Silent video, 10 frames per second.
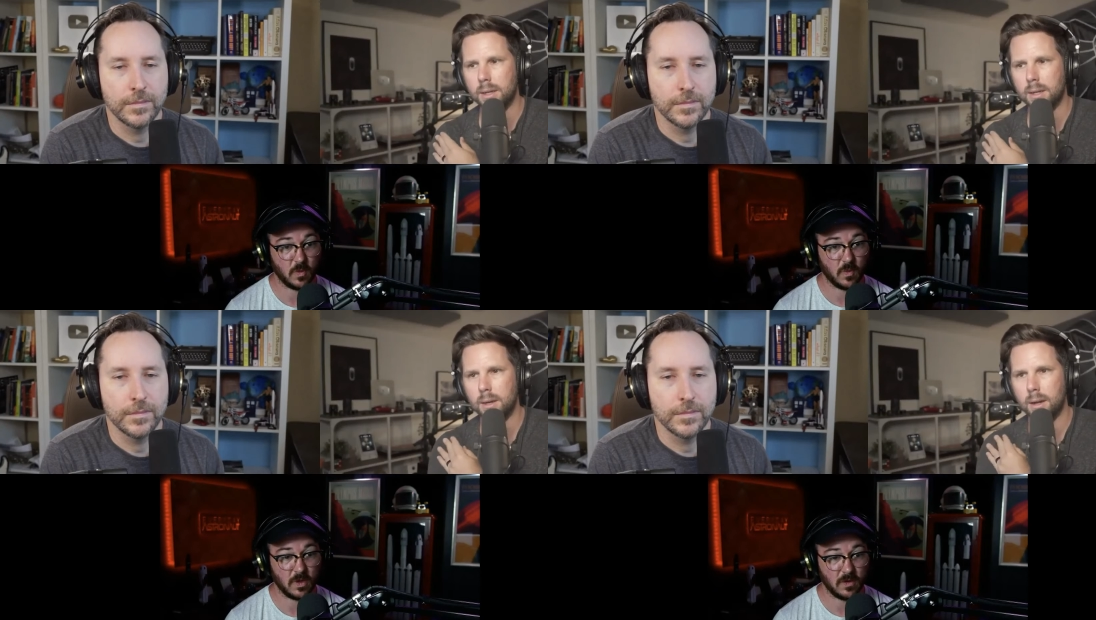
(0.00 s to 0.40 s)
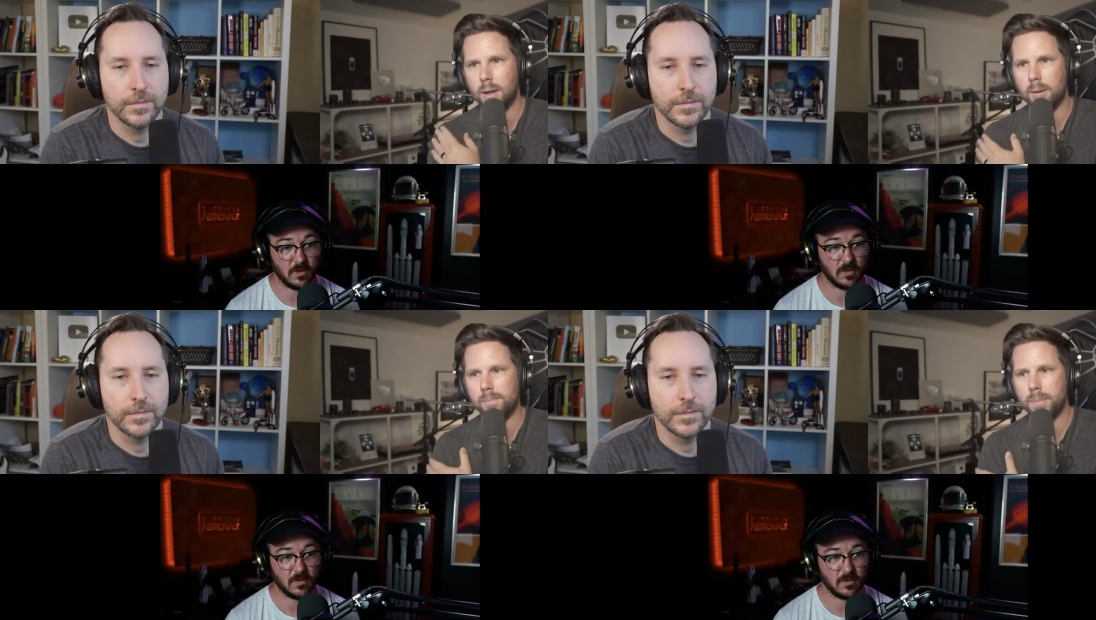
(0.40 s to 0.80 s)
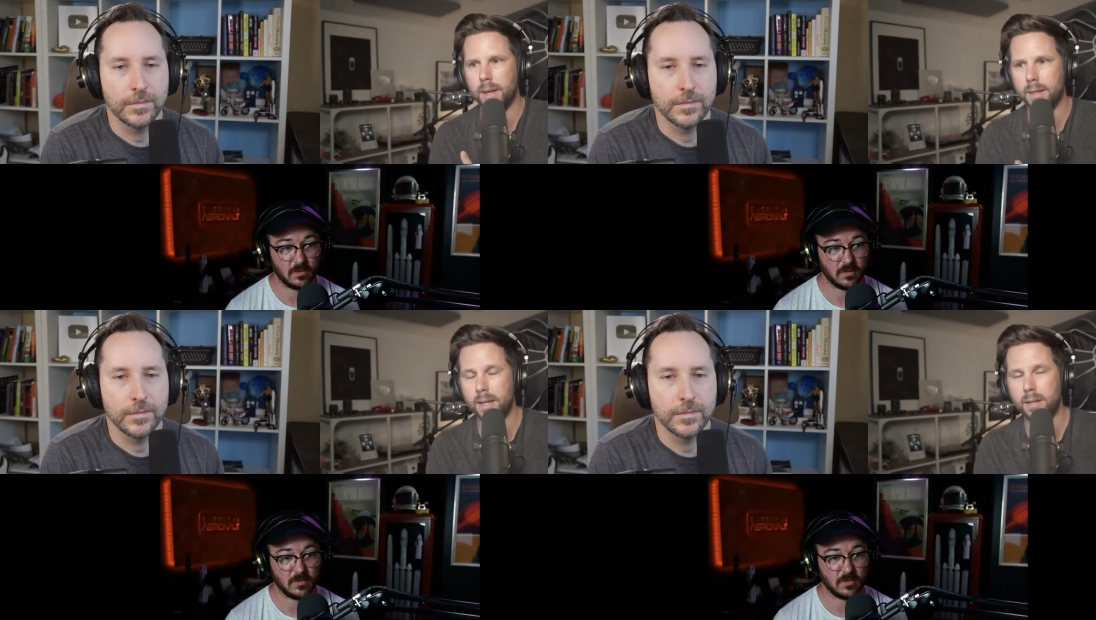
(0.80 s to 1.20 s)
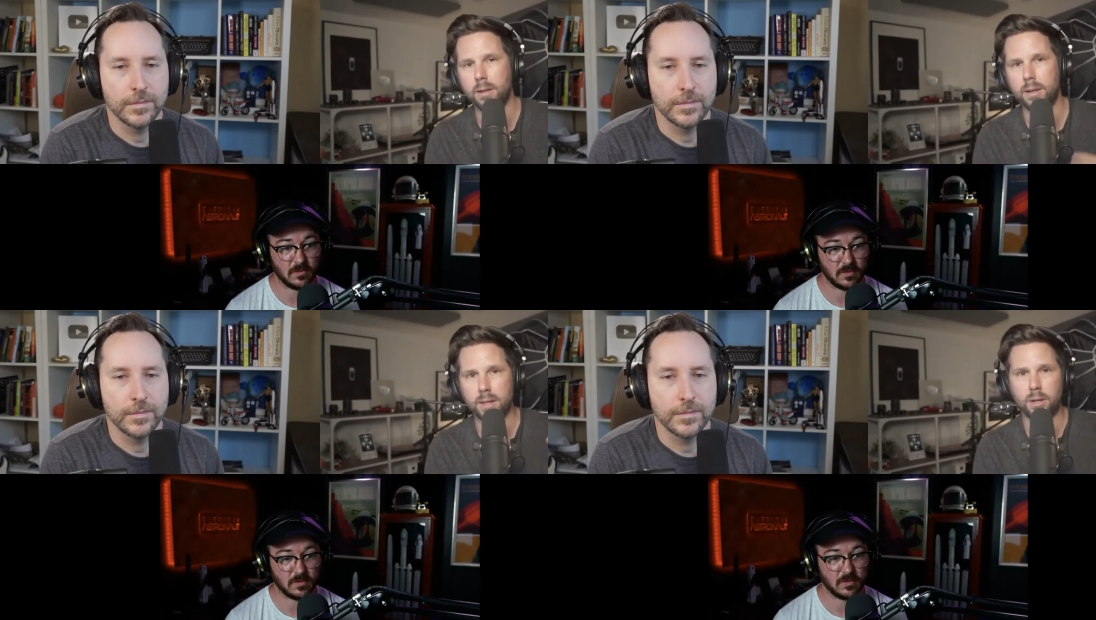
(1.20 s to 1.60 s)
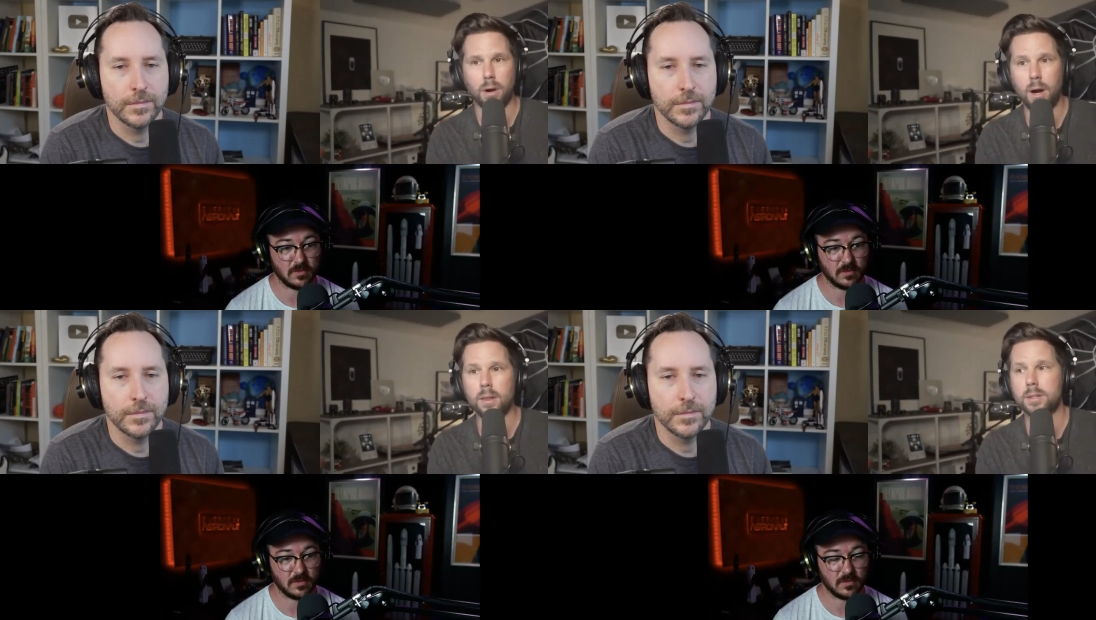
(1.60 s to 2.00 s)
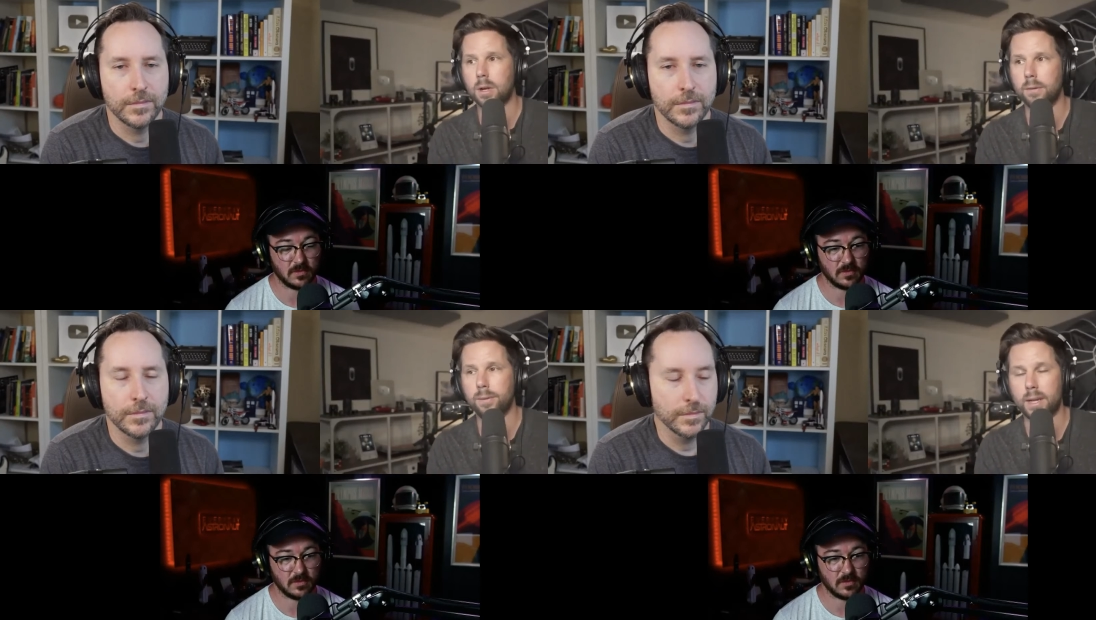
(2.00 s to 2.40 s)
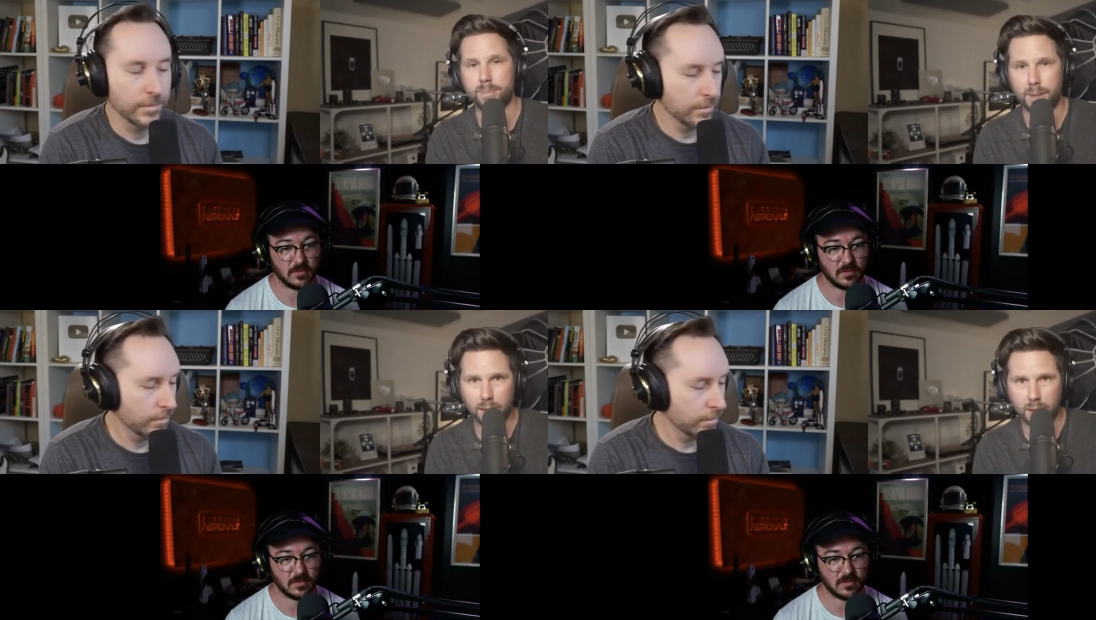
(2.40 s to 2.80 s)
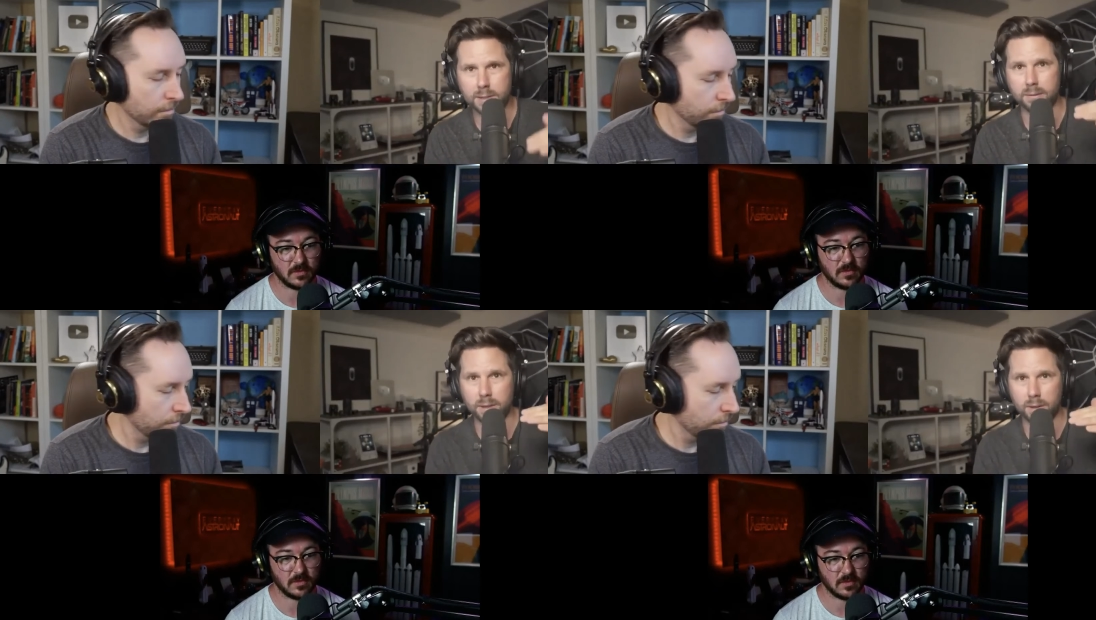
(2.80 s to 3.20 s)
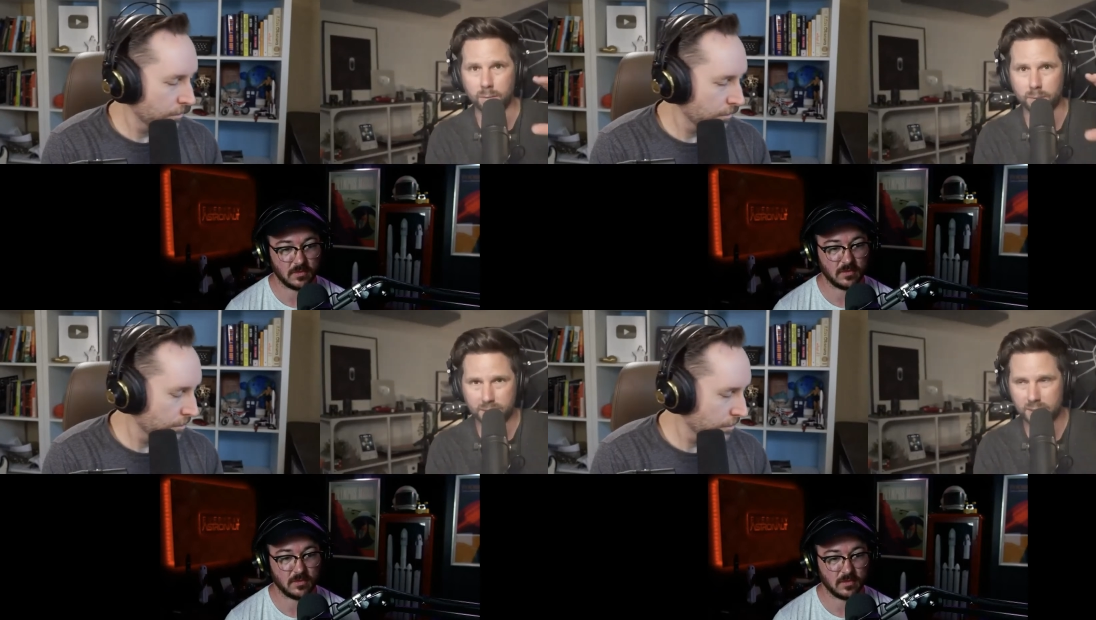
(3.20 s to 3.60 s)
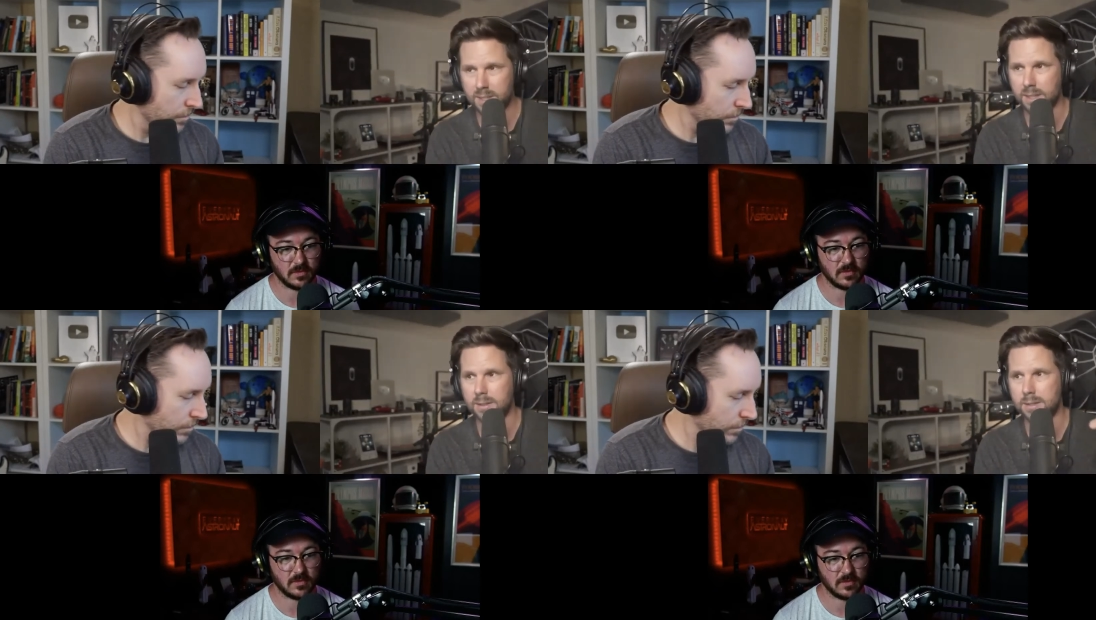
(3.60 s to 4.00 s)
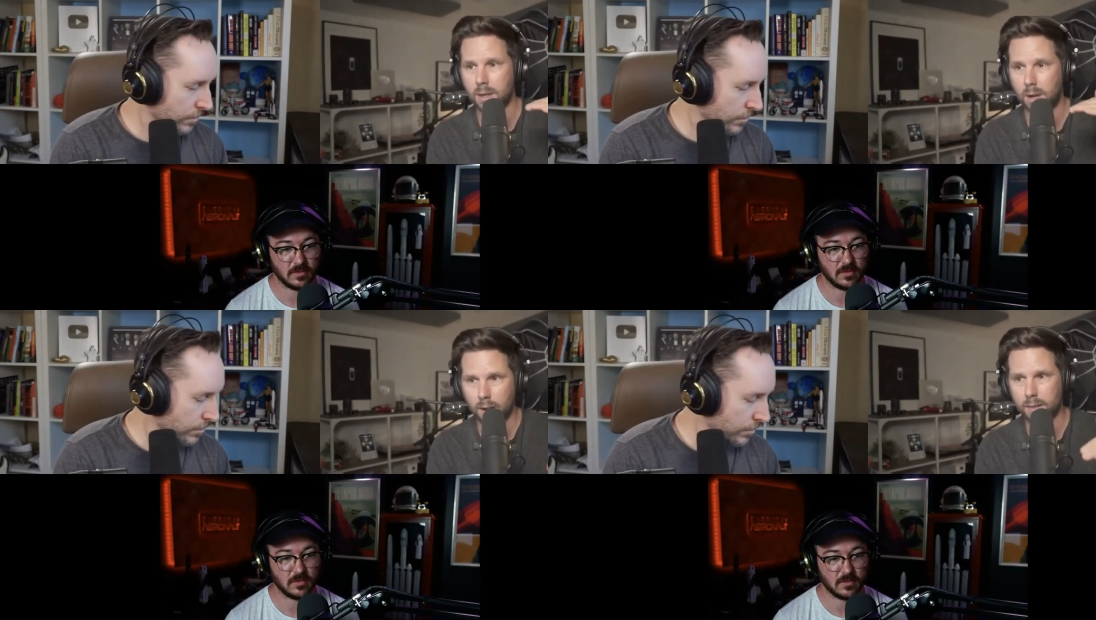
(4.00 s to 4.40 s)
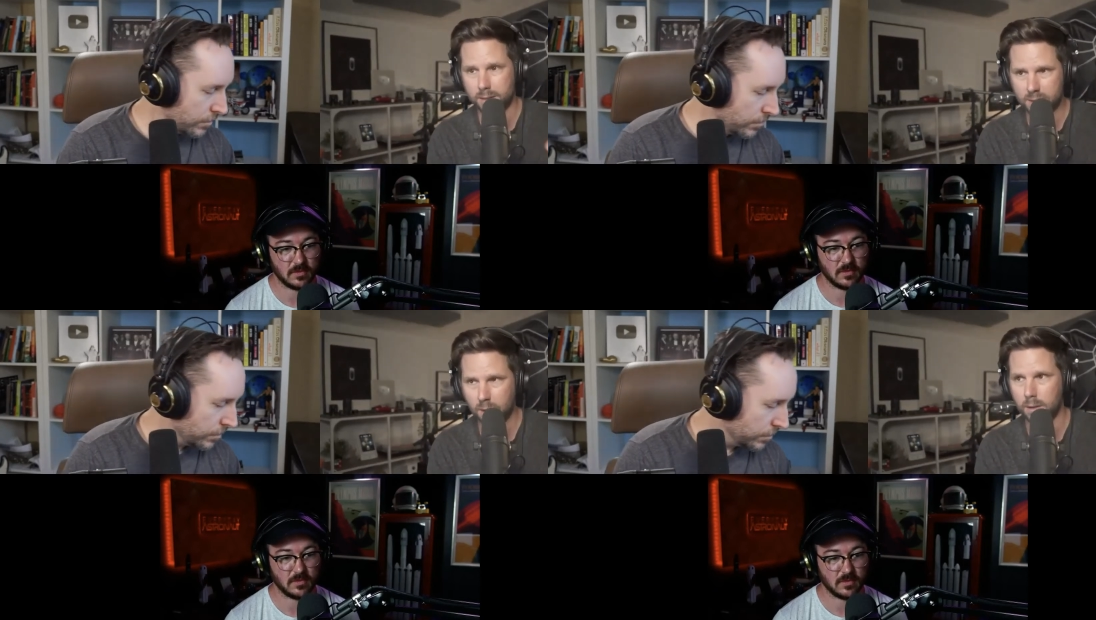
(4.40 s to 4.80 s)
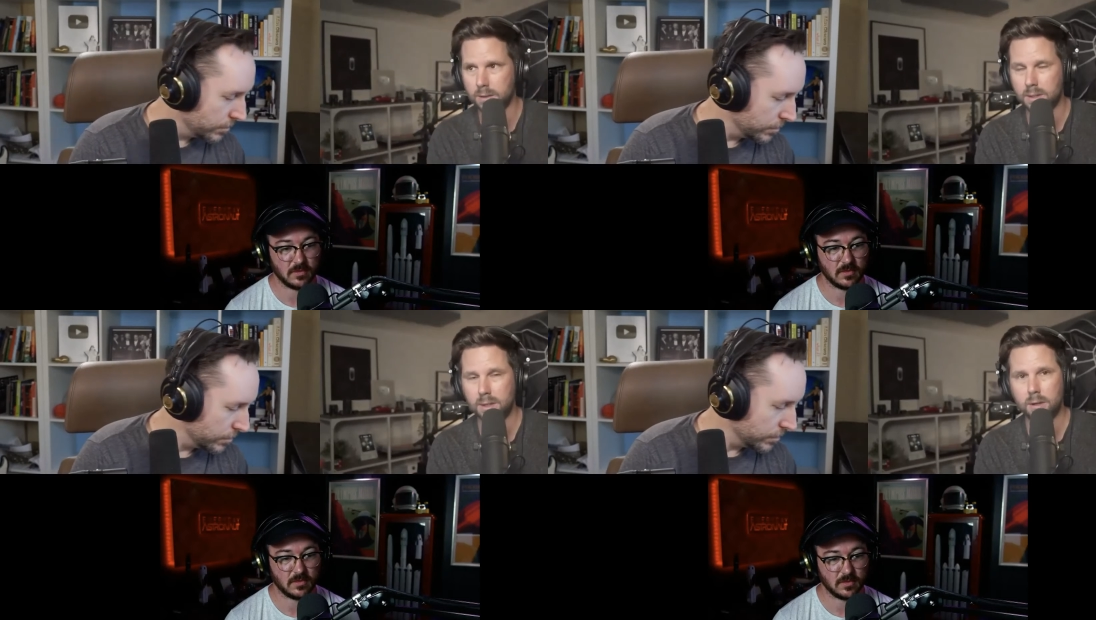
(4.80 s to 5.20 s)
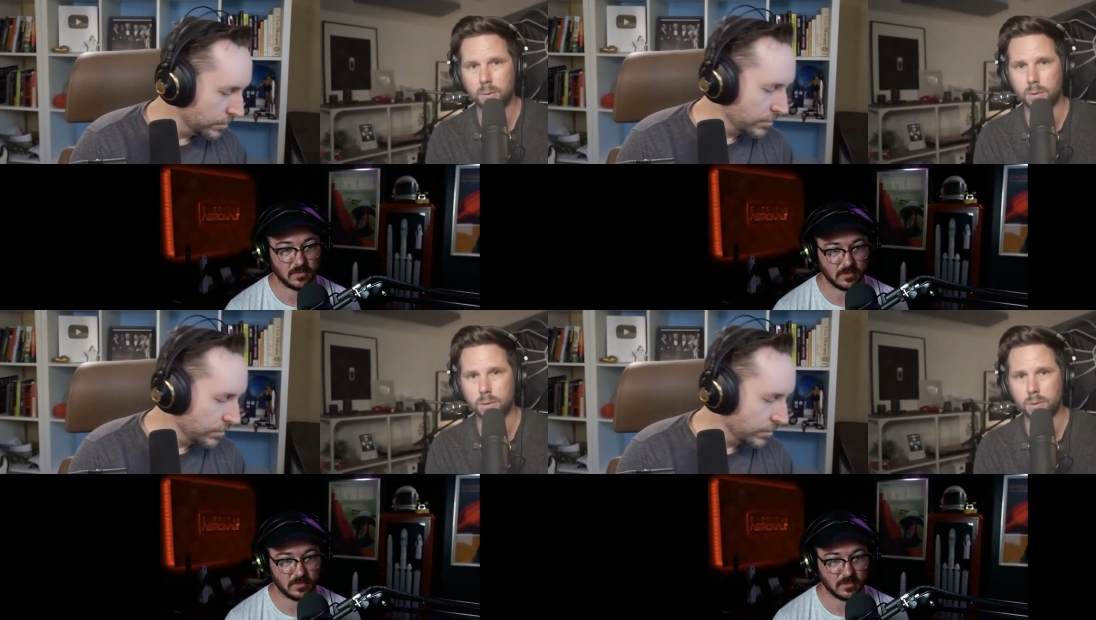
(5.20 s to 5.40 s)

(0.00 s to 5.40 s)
Speaker 1: whoa um, and then and then you're on the salt flats because of the resistance on the salt mm-hmm.